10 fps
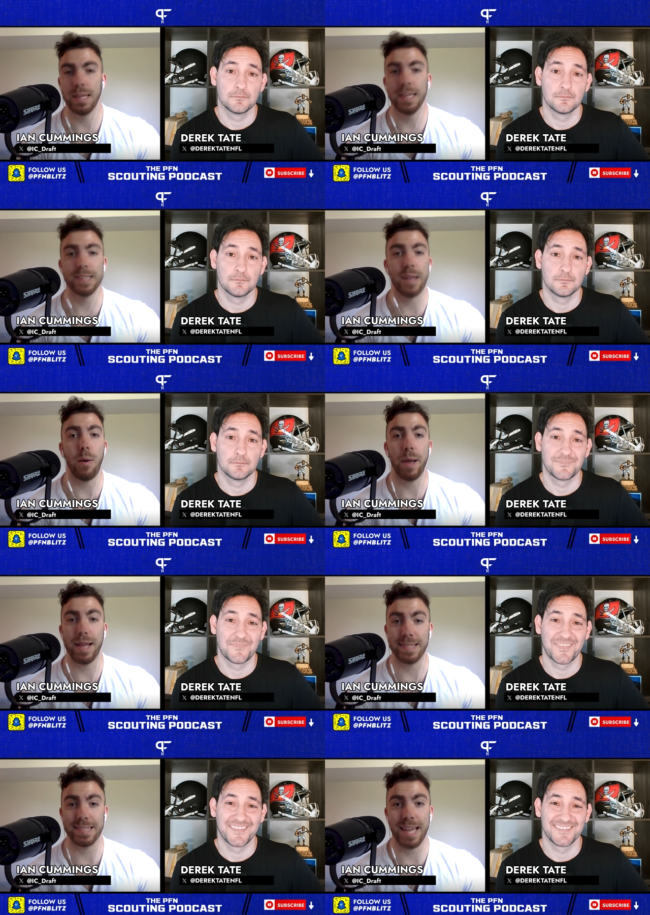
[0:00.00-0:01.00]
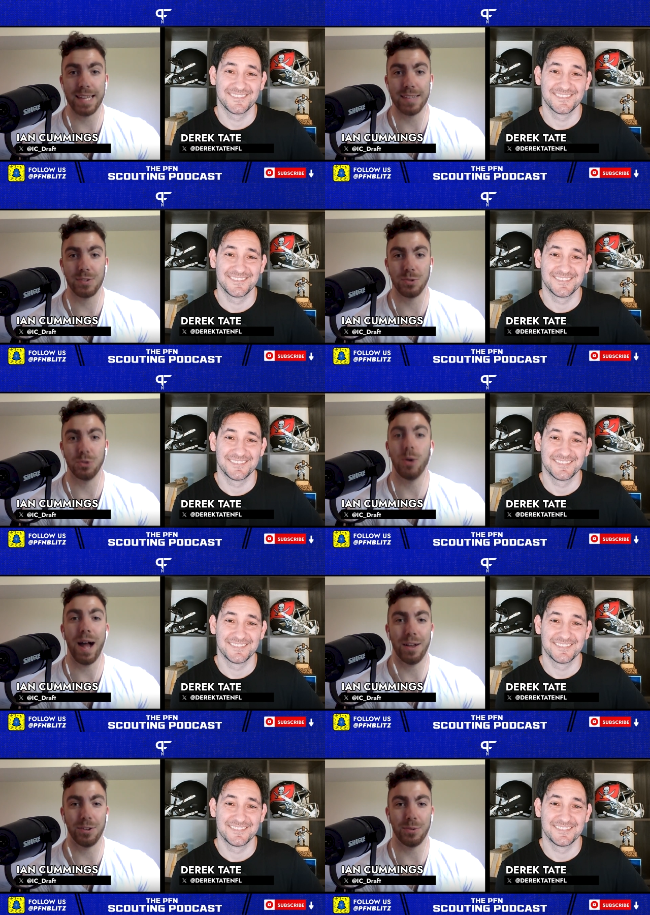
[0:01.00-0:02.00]
Speaker 1: He is now at Penn State, so Drew
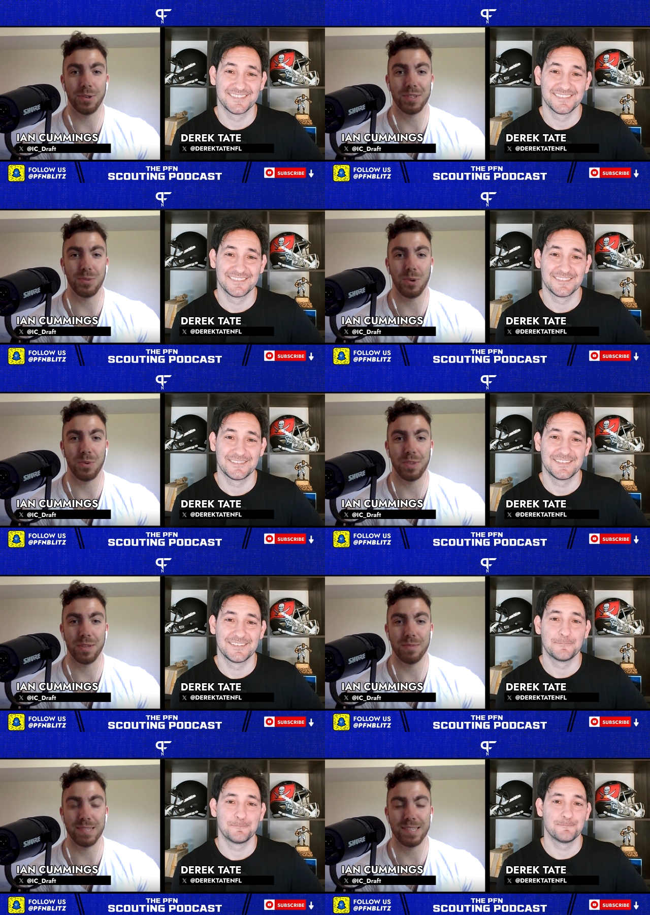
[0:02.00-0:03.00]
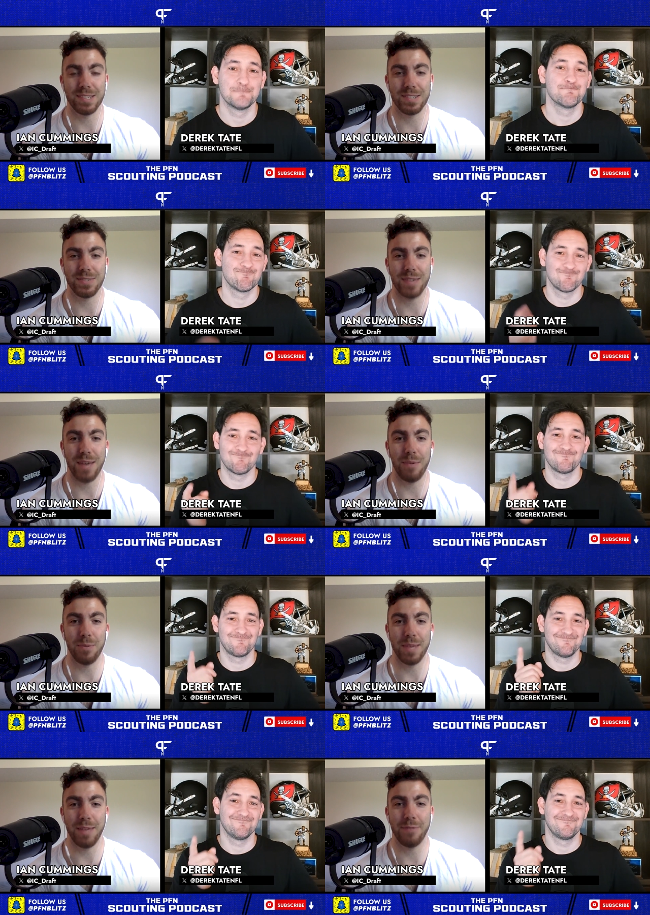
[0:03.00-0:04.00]
Allar will get to work with him this year. So that
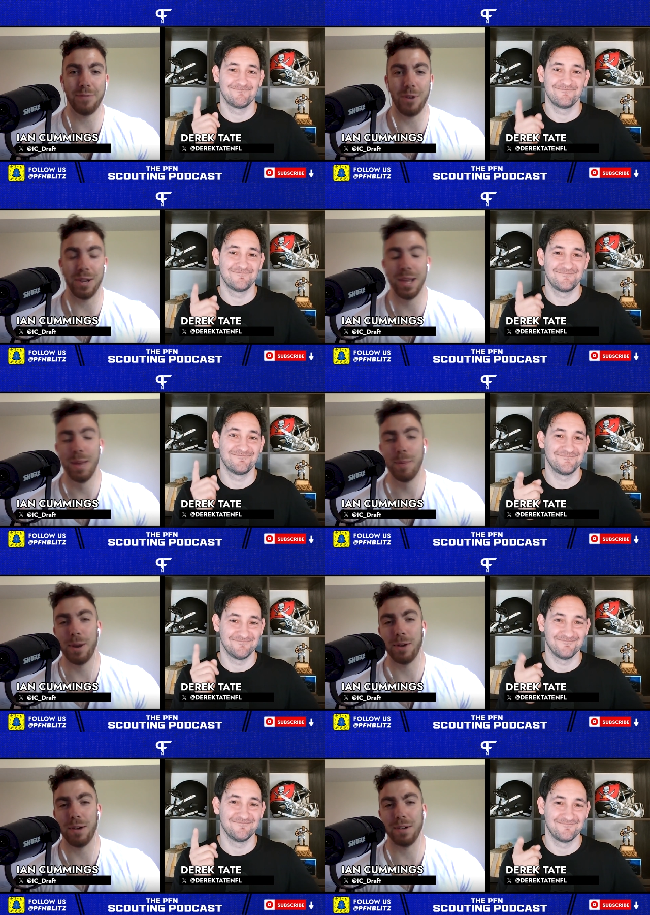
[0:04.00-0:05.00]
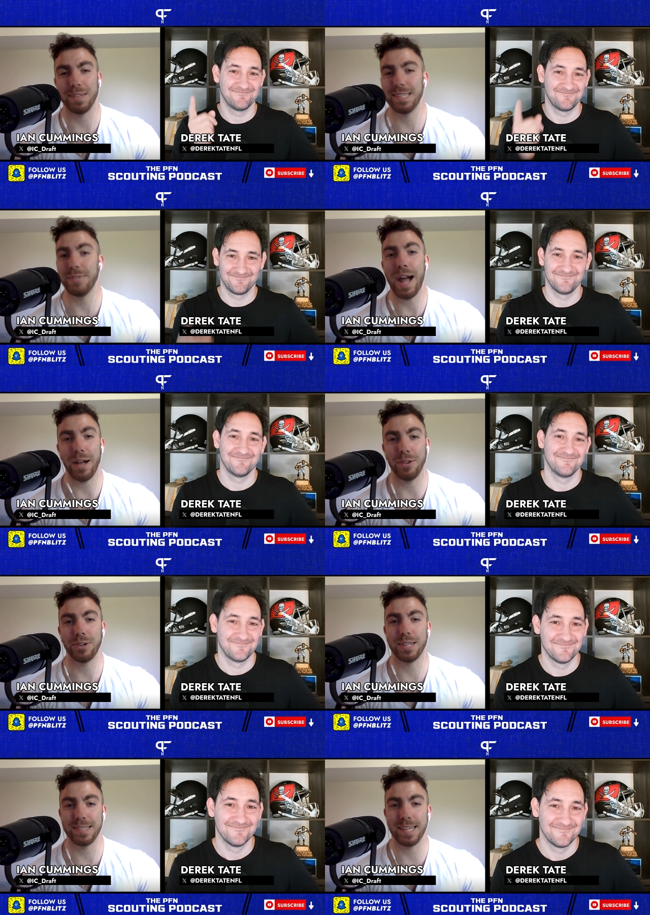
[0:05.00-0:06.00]
will be a fun parallel to see if
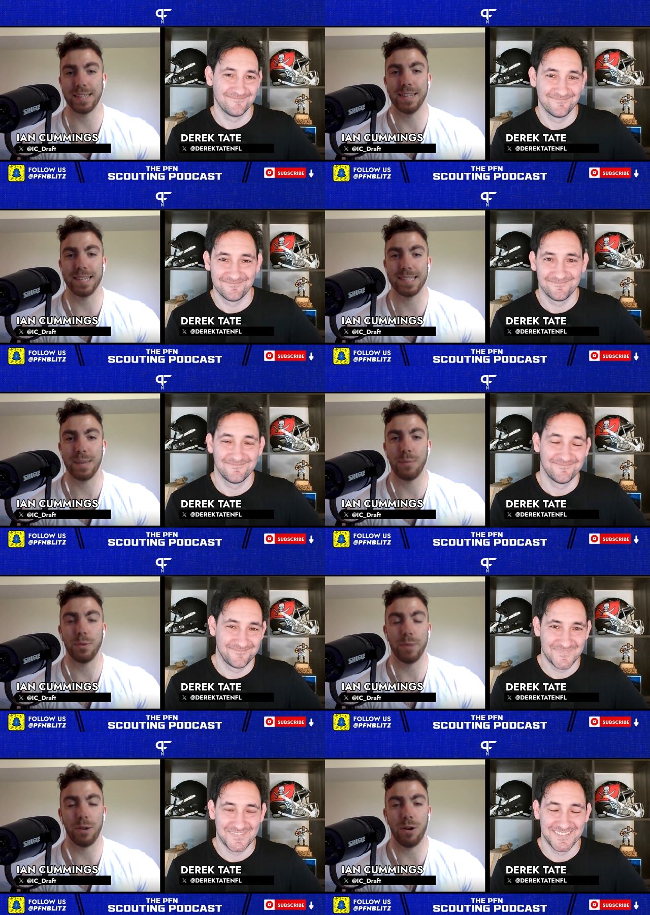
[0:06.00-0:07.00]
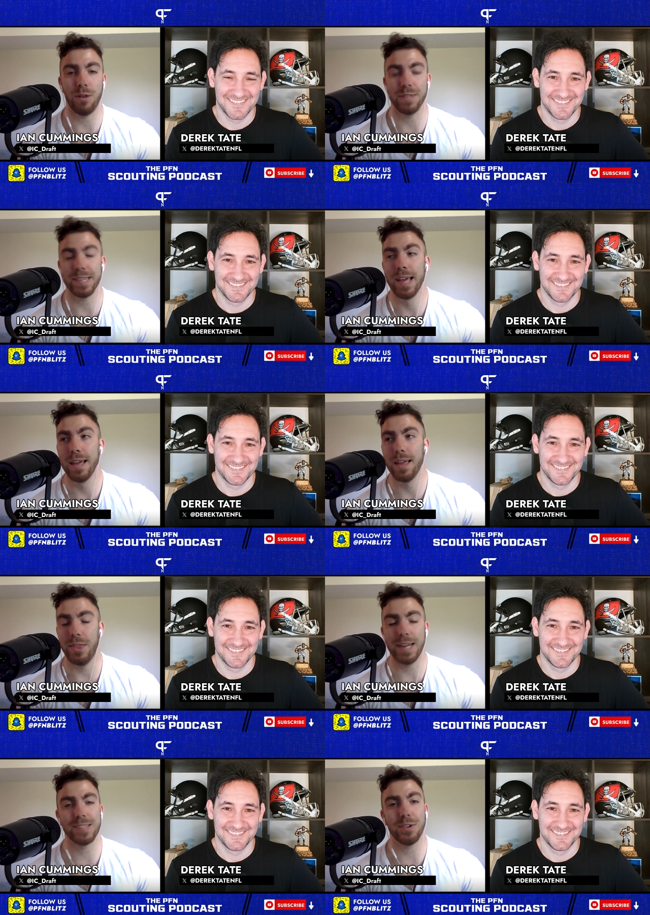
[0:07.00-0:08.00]
Allar can take the next step with a better offense
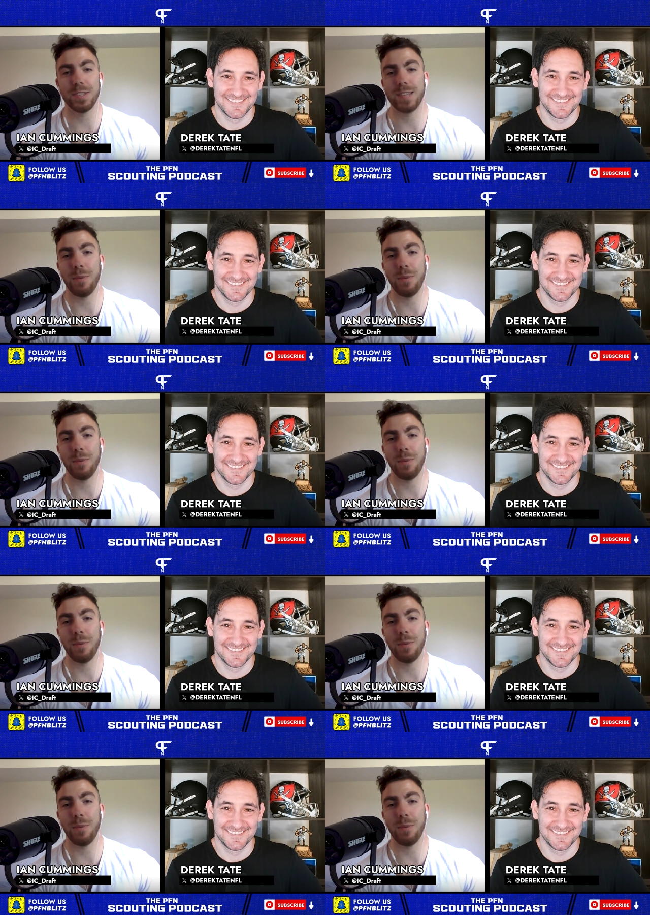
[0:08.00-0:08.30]
that is all the